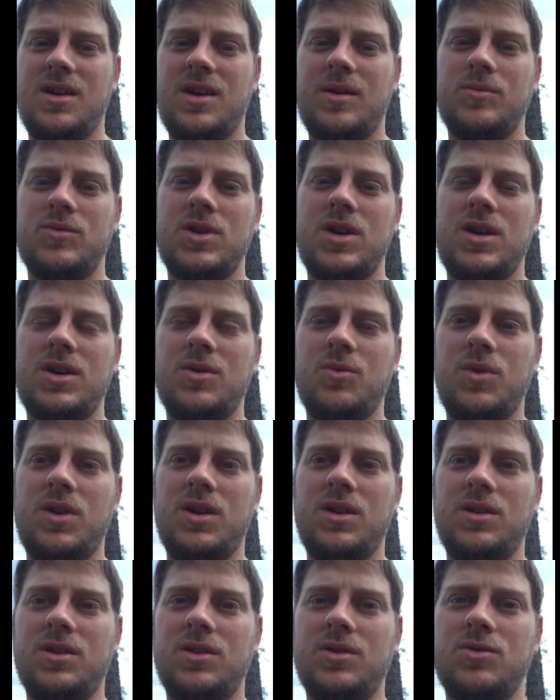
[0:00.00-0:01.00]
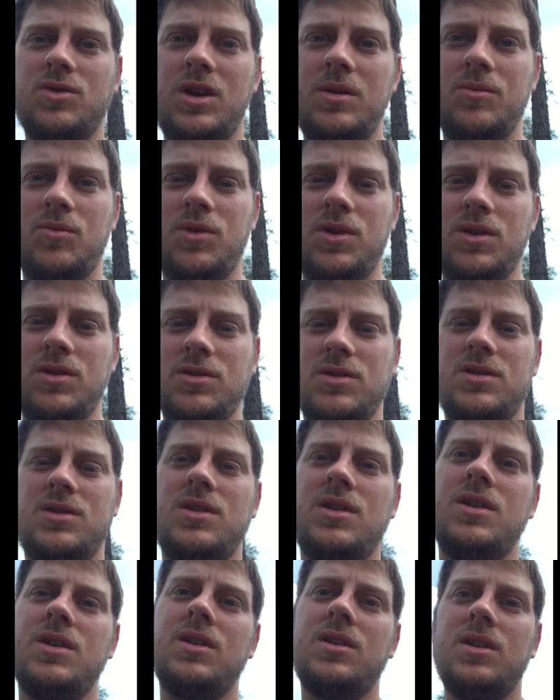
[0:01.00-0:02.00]
I'm trying to win the Dream
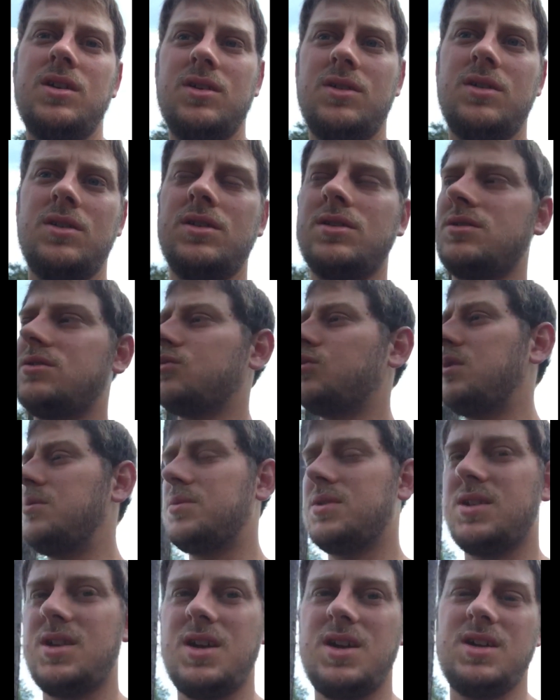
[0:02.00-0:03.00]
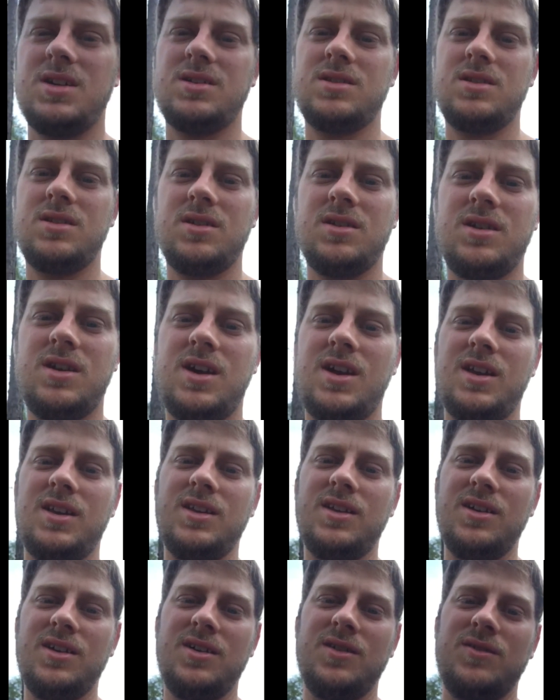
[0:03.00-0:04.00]
Wheels uh, sweepstakes. I
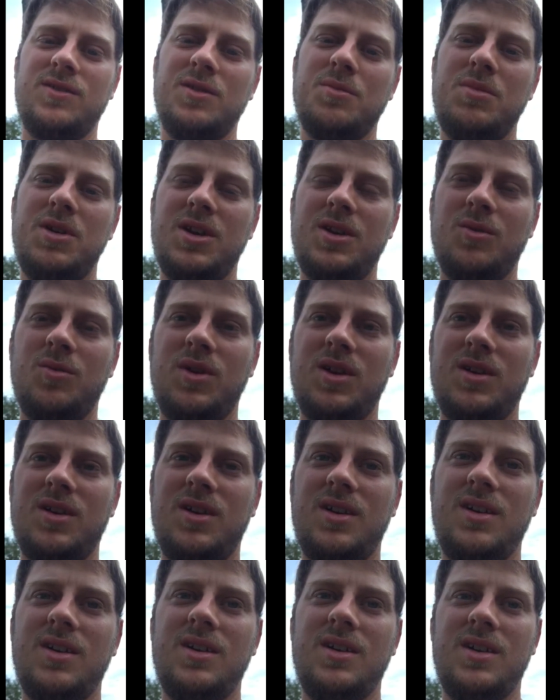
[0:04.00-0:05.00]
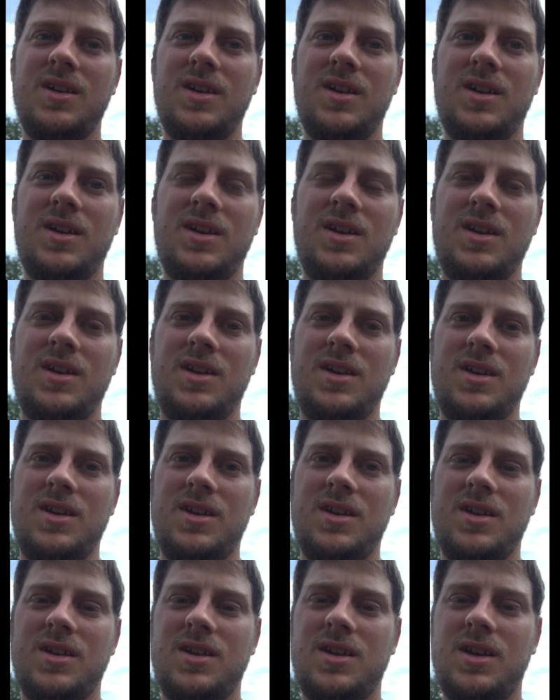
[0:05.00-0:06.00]
love to be the winner.
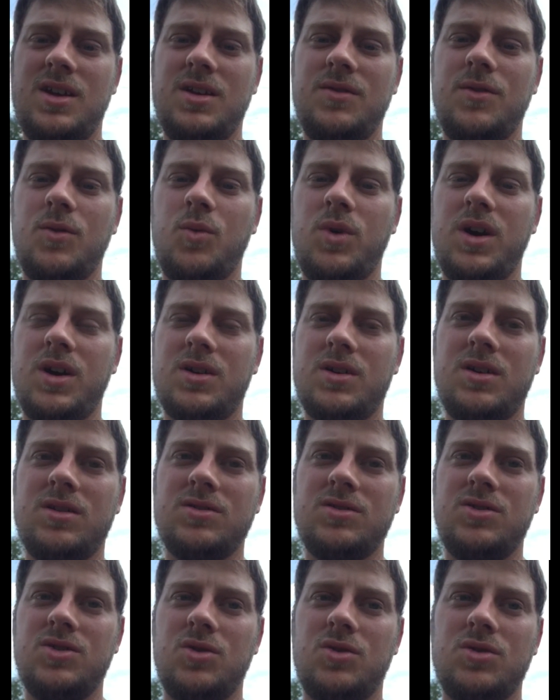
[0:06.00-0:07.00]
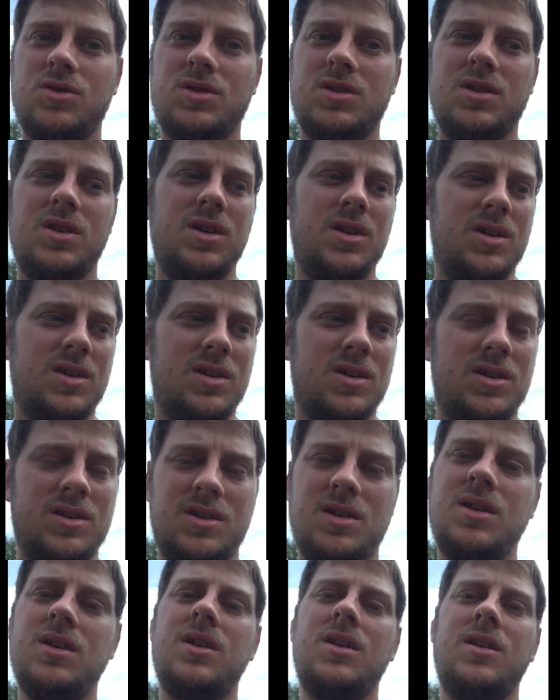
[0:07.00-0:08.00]
I live in Waycross, Georgia.
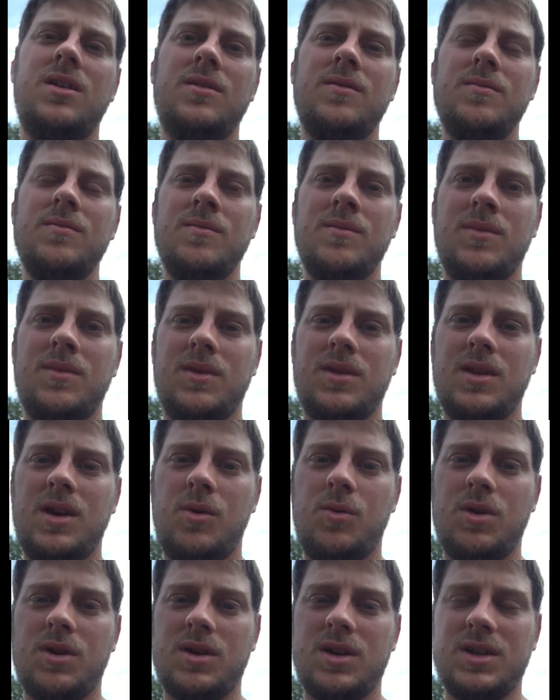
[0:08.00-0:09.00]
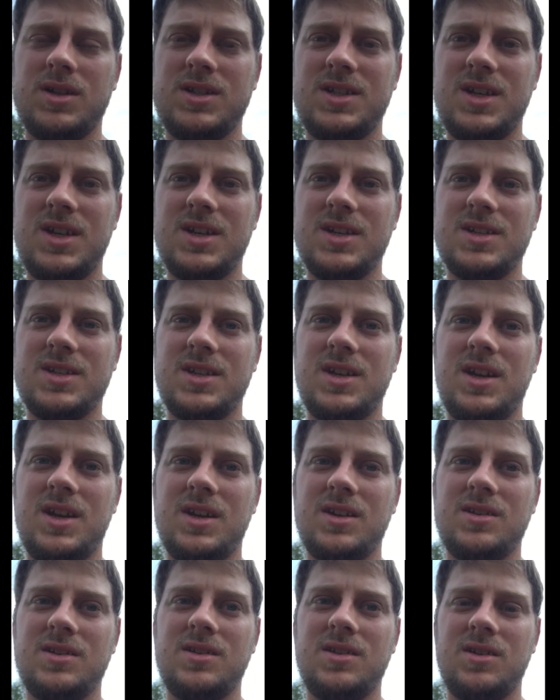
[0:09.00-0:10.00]
I work at
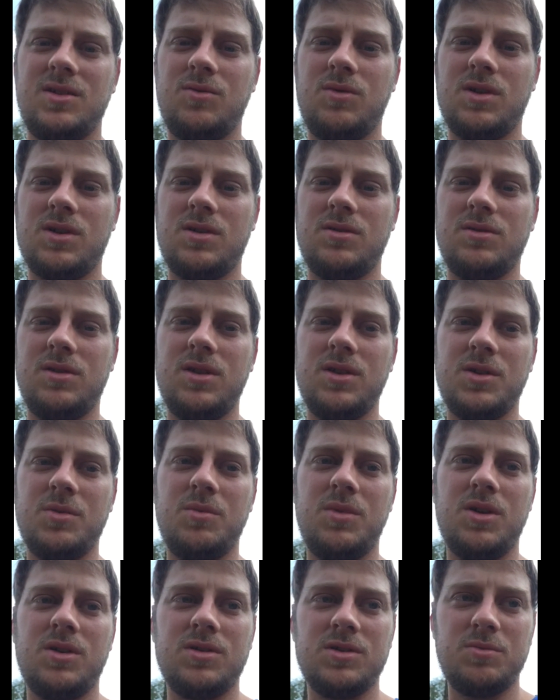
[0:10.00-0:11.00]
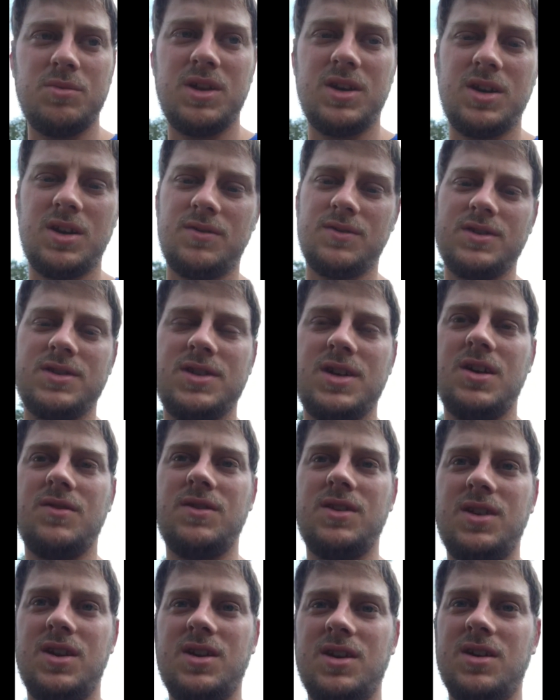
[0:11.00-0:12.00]
CSX, work on locomotives, been there for
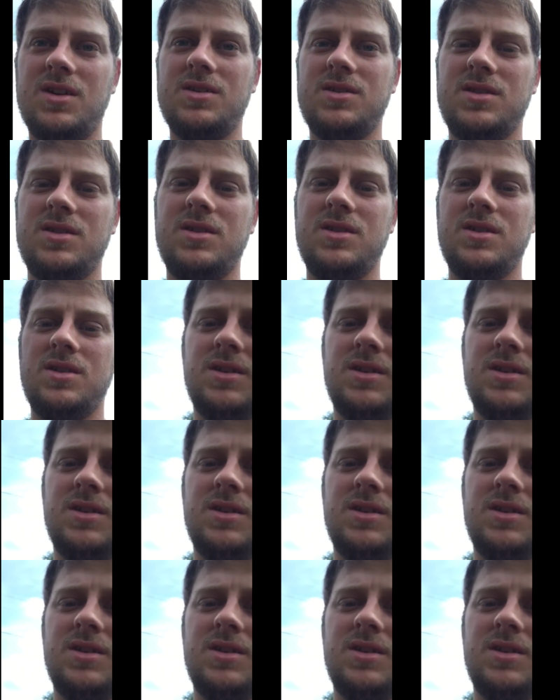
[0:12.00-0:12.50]
seven years.